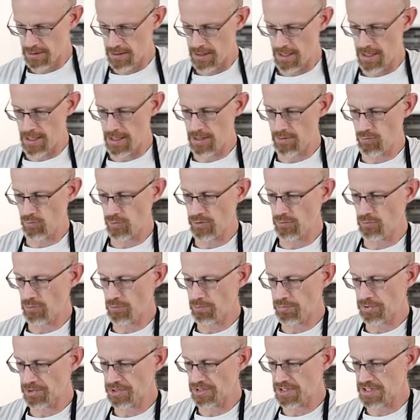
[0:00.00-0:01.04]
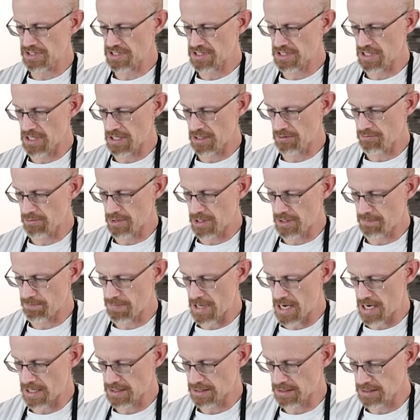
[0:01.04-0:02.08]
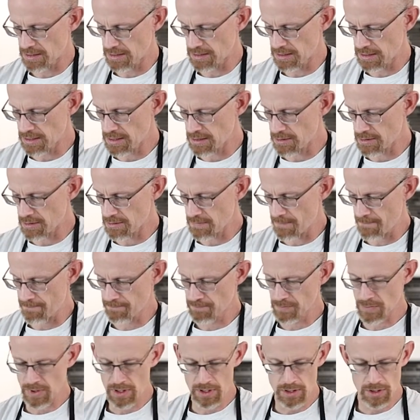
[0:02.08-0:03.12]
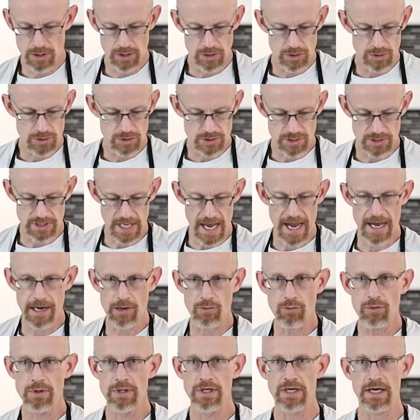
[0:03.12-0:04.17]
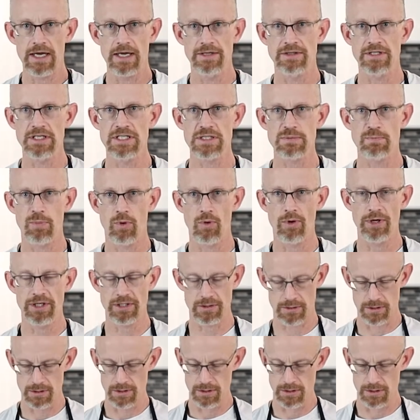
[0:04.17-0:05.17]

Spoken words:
And we will put this guy right back in here. So now, at this point,